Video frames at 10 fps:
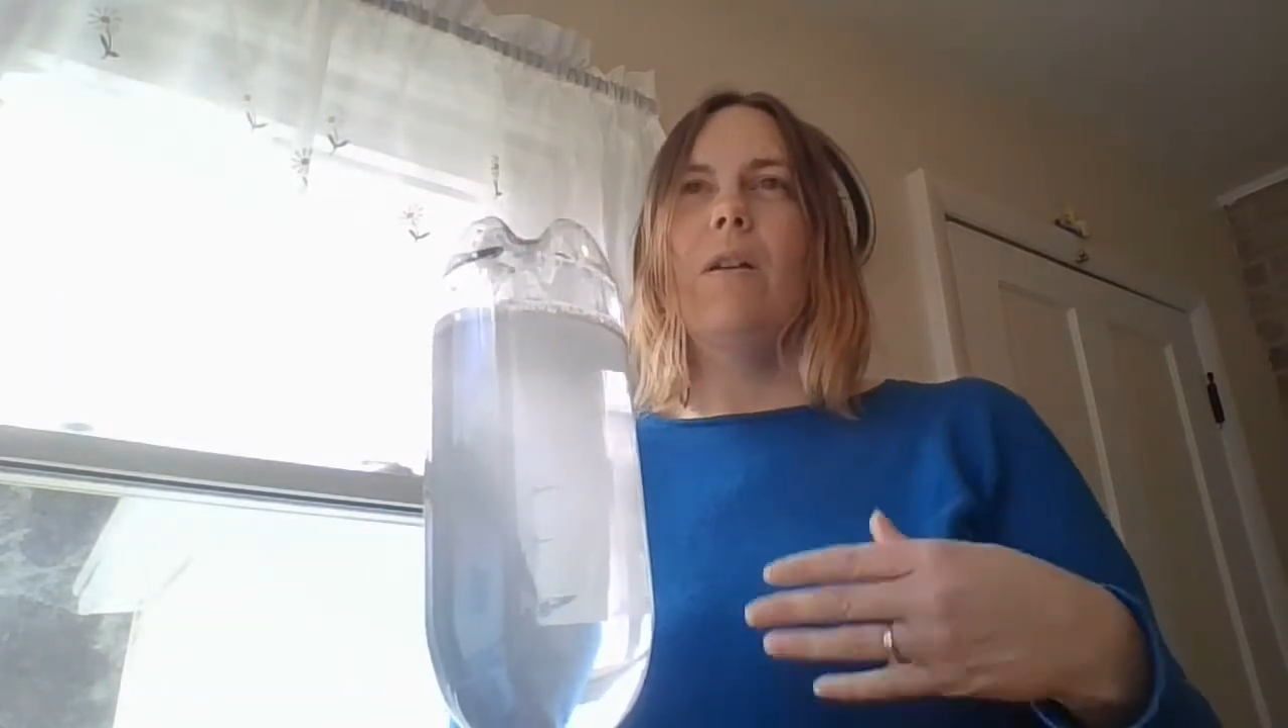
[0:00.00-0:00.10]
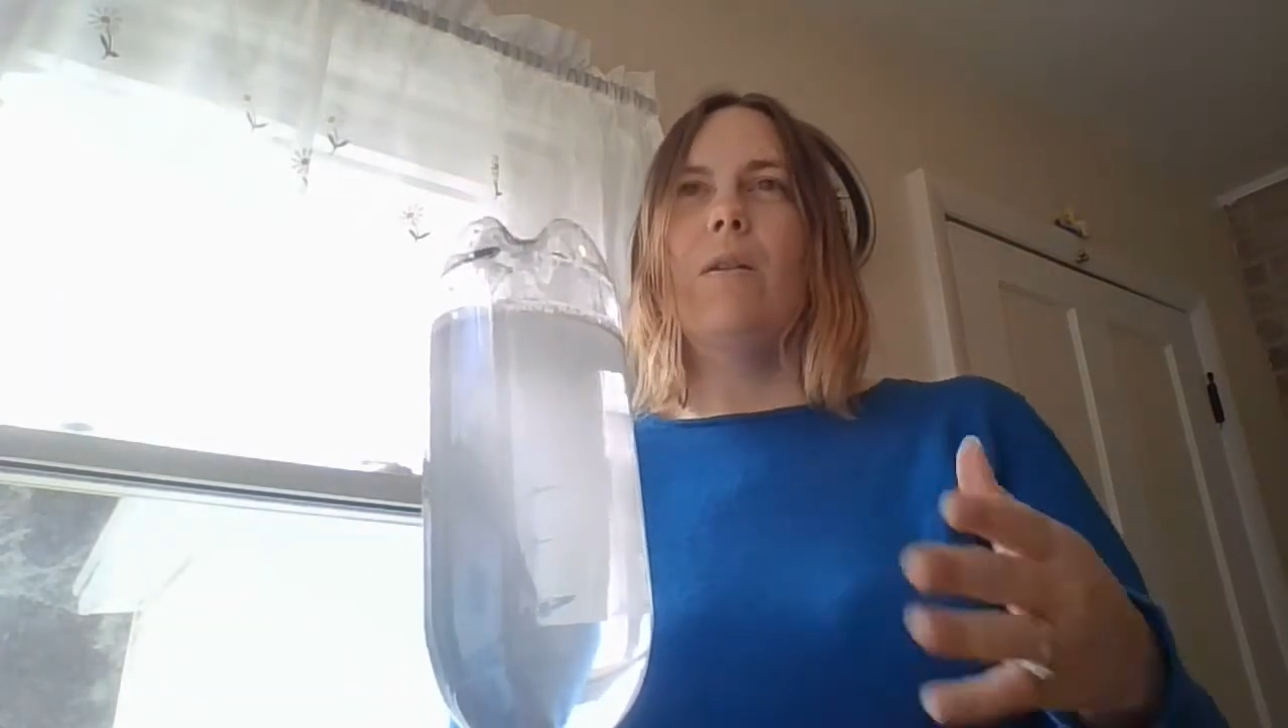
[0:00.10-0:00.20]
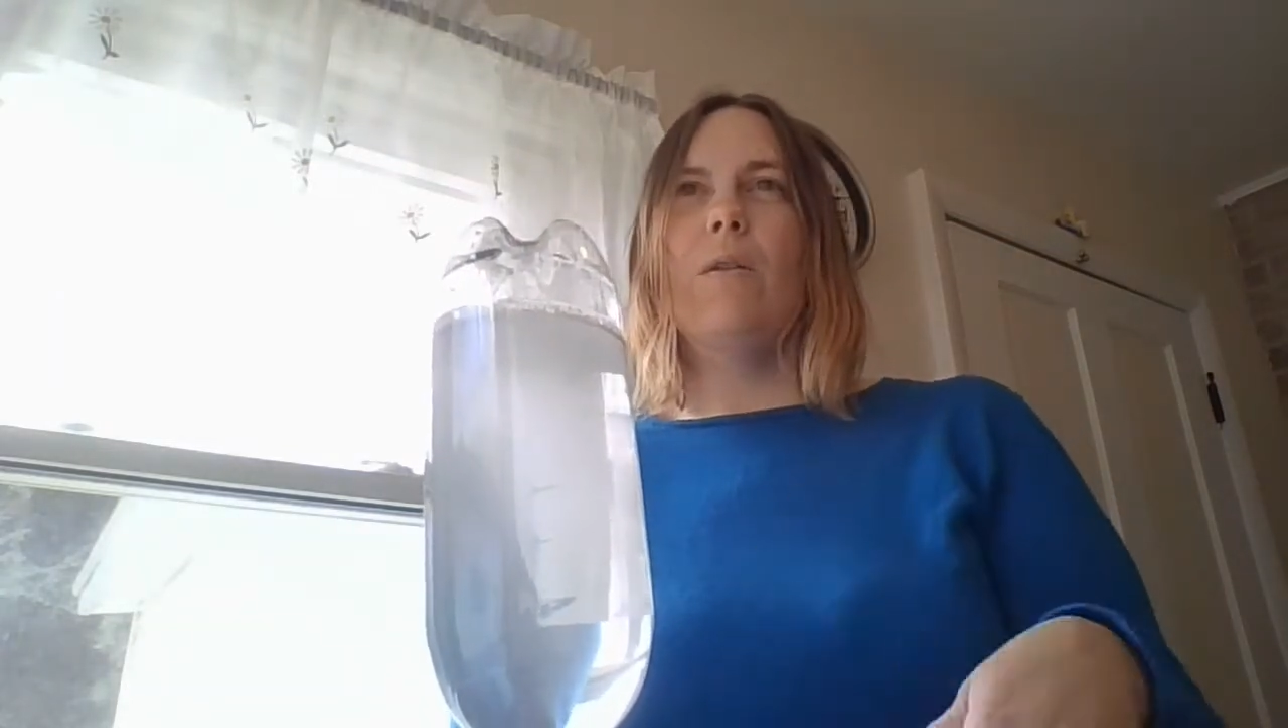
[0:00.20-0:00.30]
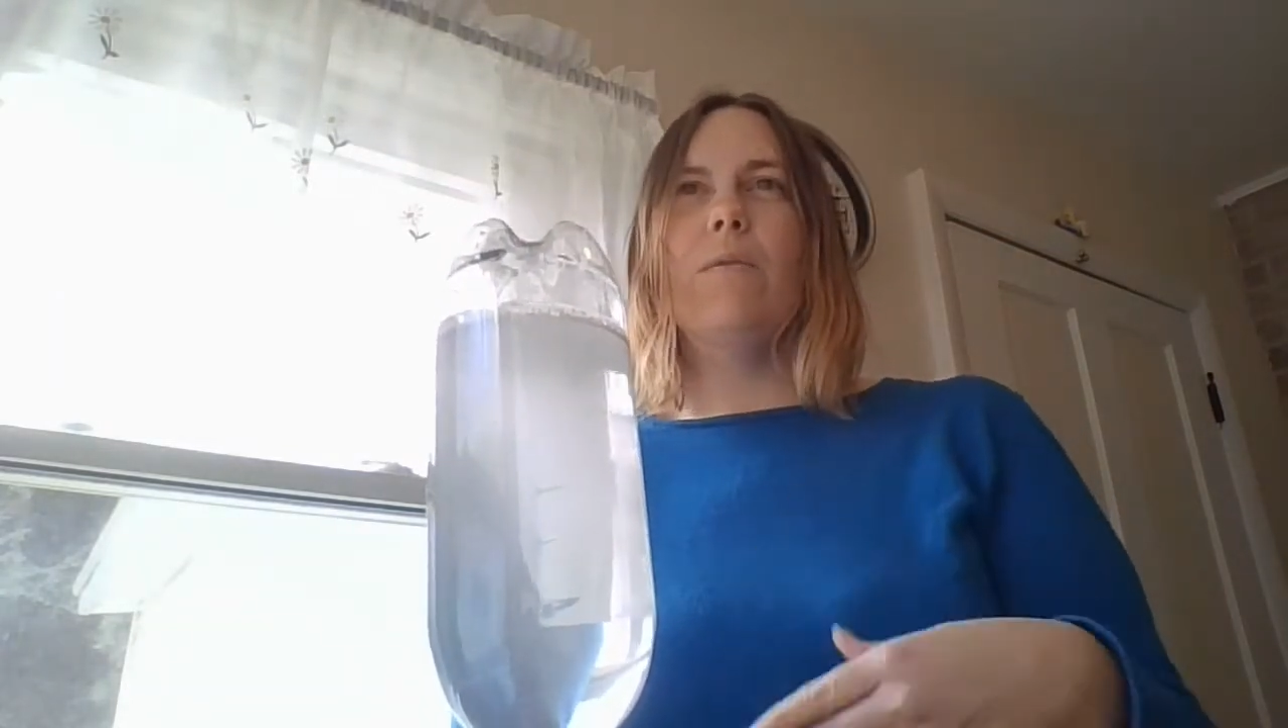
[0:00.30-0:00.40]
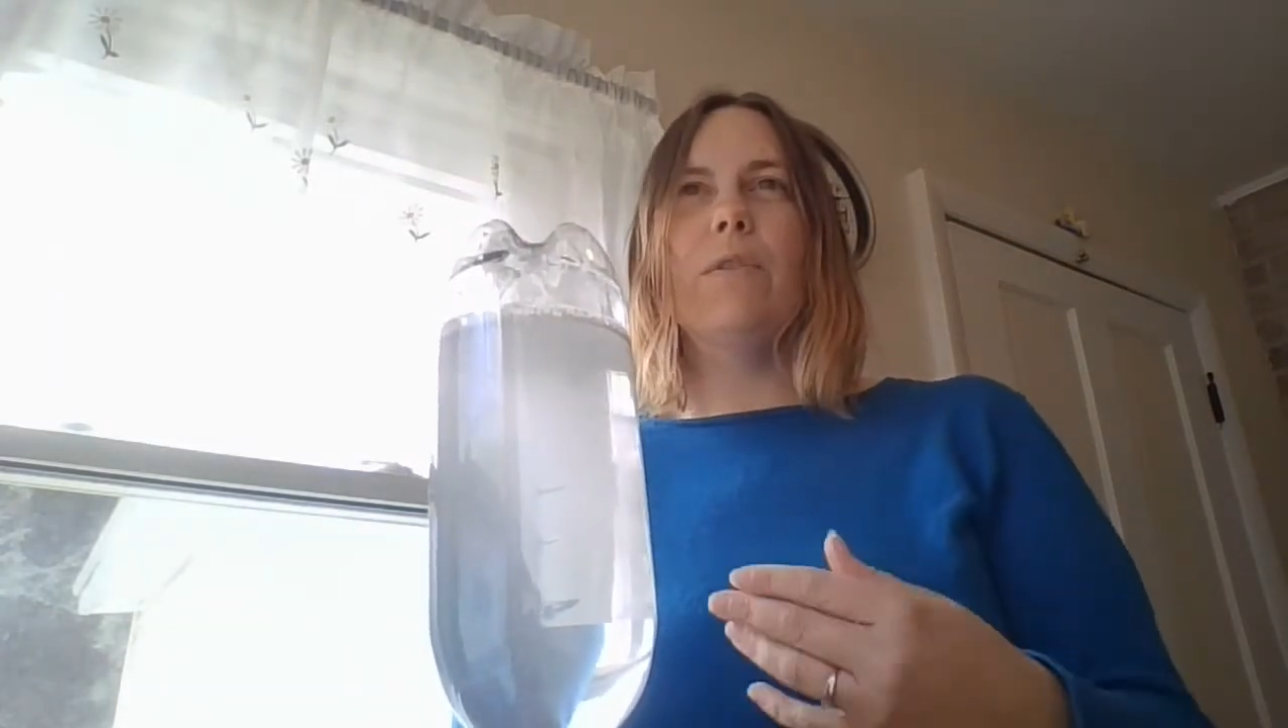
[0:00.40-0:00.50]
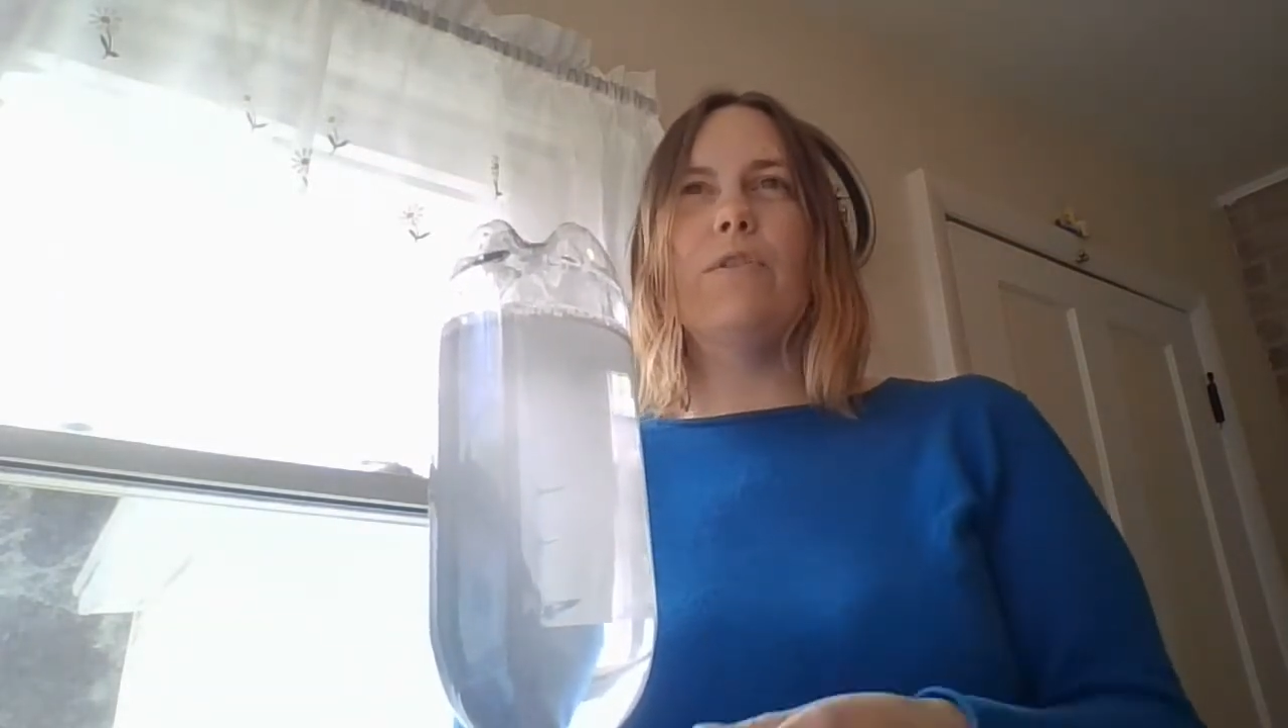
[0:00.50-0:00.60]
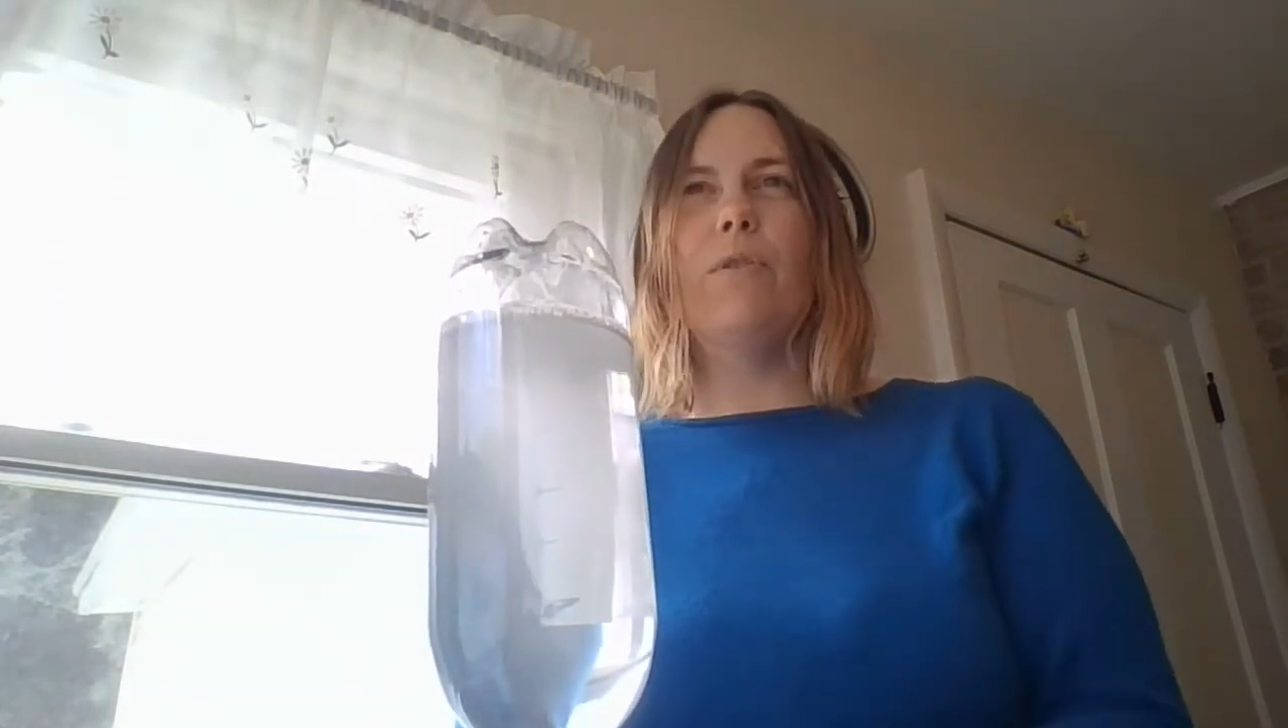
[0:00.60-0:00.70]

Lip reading: over